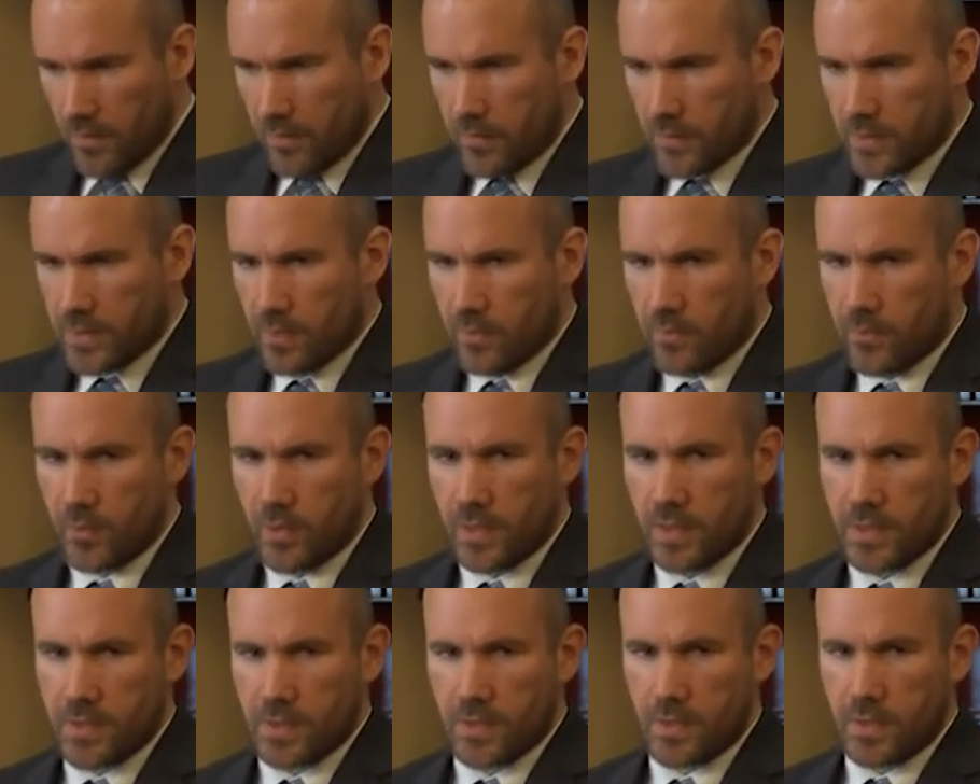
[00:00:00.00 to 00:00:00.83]
So for
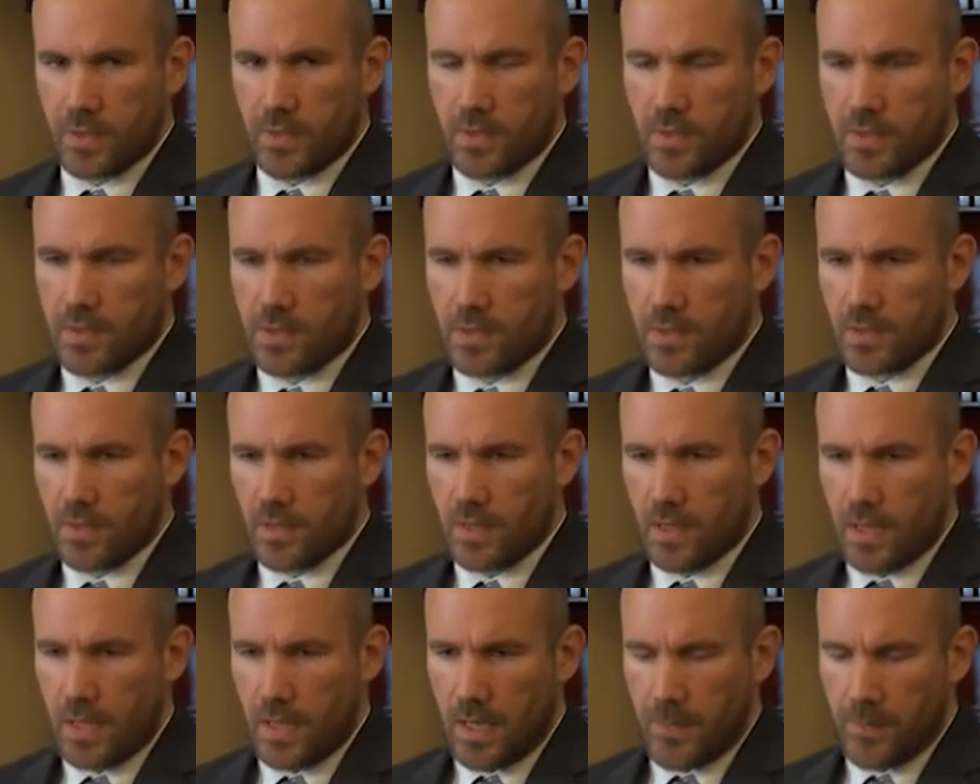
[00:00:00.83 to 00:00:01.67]
instance,
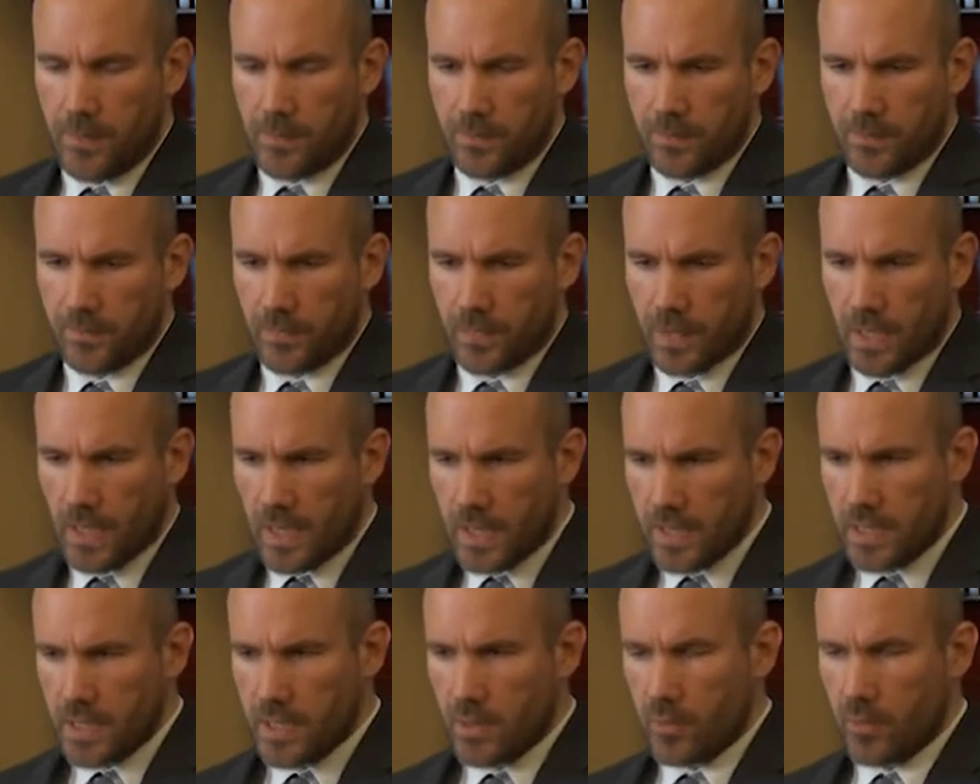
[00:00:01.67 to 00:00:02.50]
the
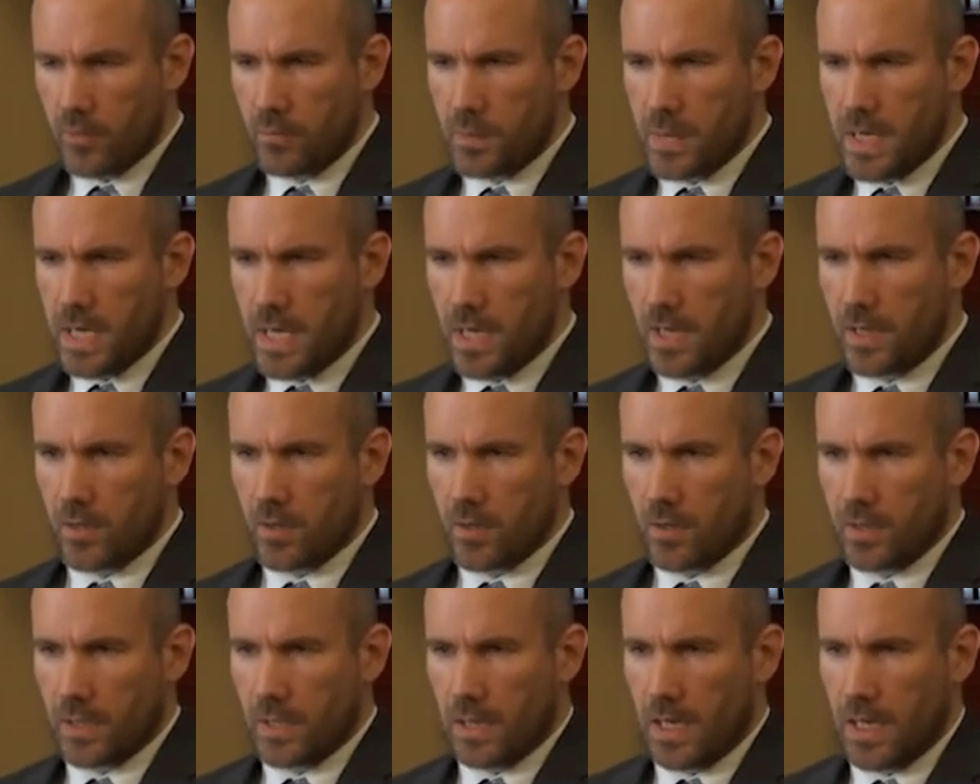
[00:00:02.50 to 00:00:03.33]
idea of being
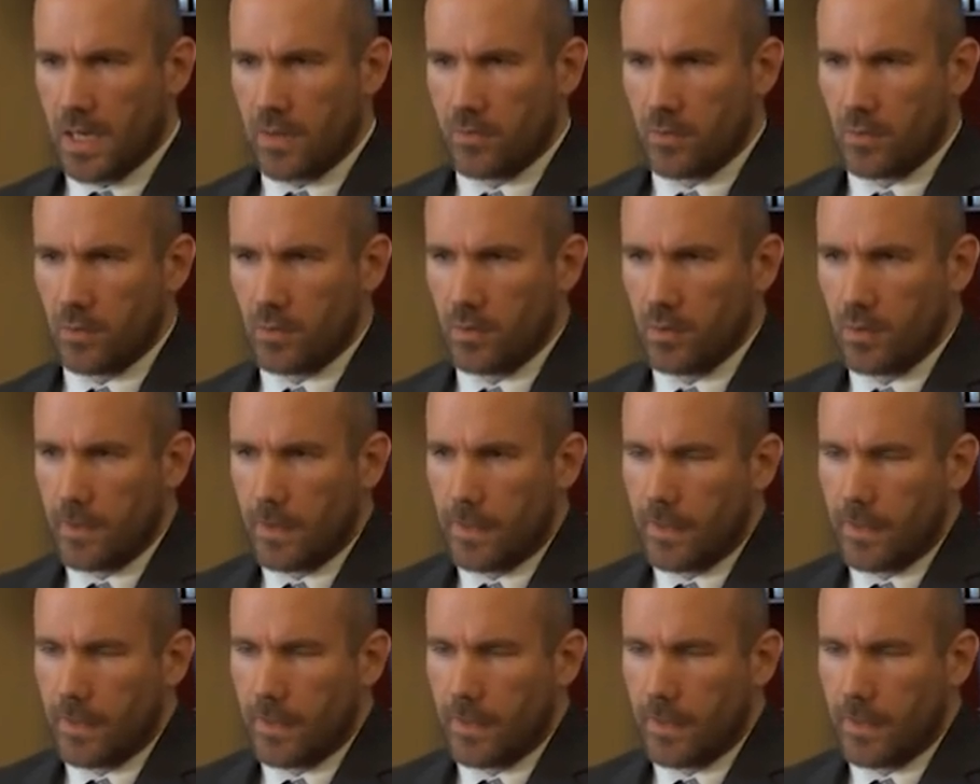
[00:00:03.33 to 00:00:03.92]
on the level,